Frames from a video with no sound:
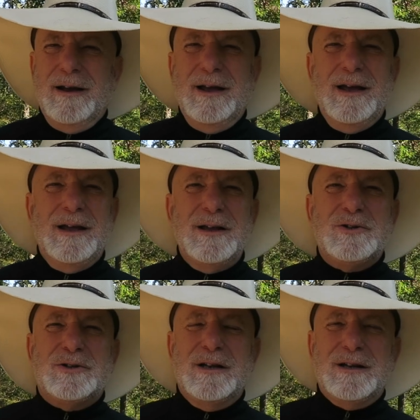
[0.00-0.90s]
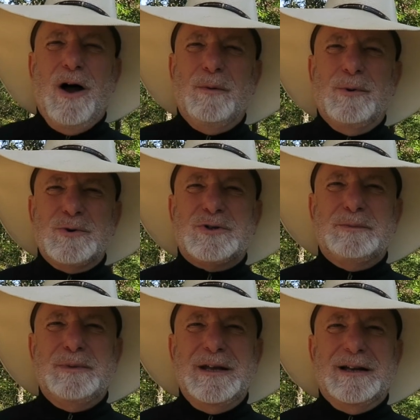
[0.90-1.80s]
it, it, it almost
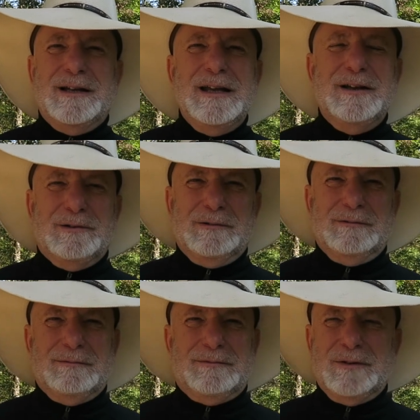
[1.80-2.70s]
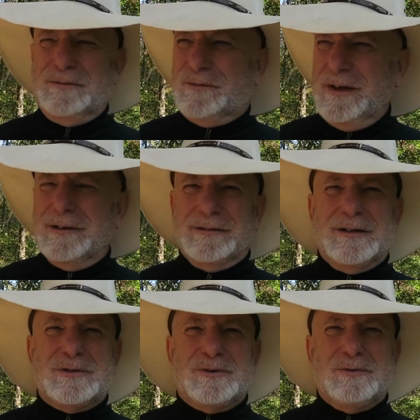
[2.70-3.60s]
should be illegal to feel
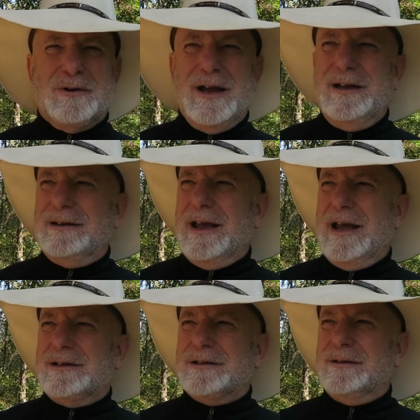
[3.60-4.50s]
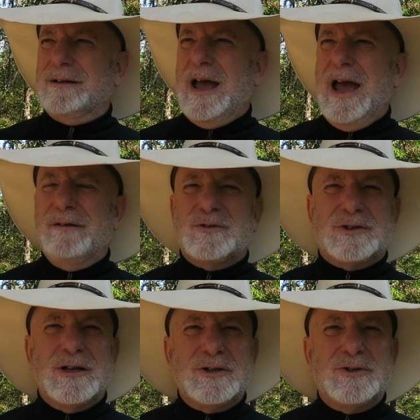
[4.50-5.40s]
this great and to have
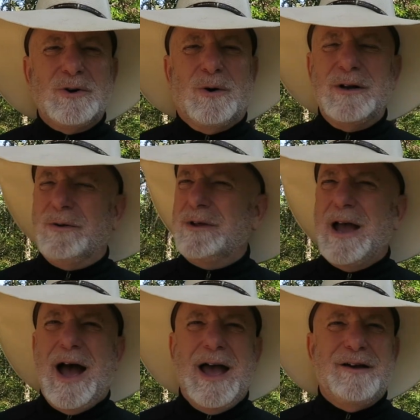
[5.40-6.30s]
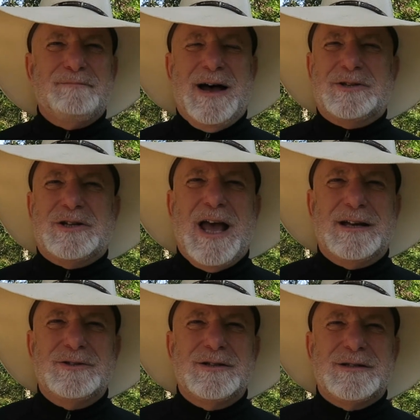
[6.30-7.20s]
such joy. Oh, yeah, I have my
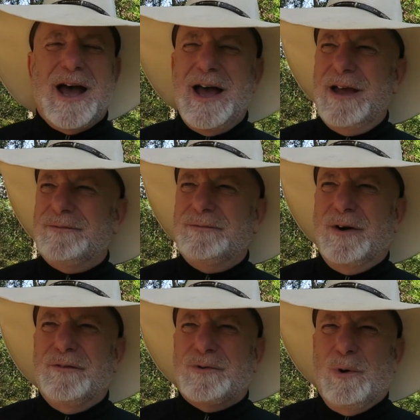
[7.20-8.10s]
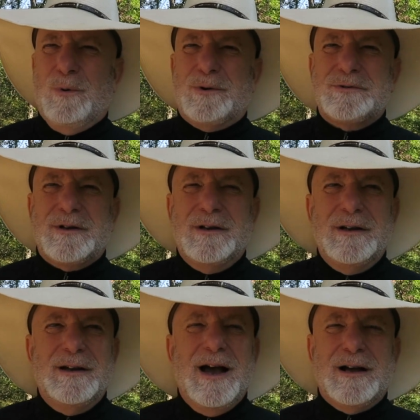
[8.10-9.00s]
challenges. I have, of course,
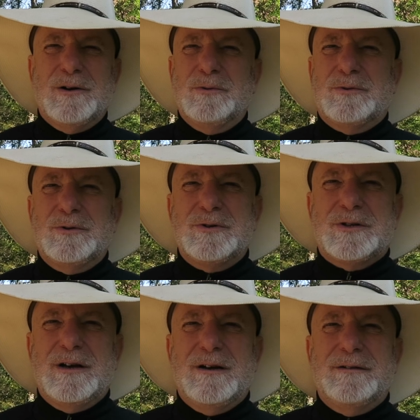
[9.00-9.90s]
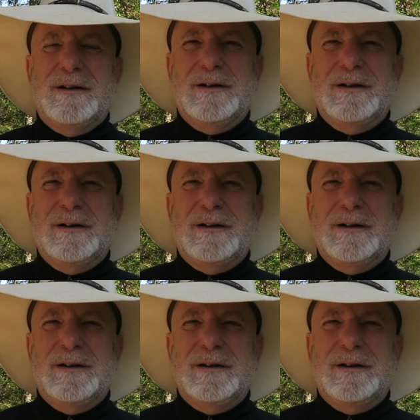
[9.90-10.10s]
I go through stuff.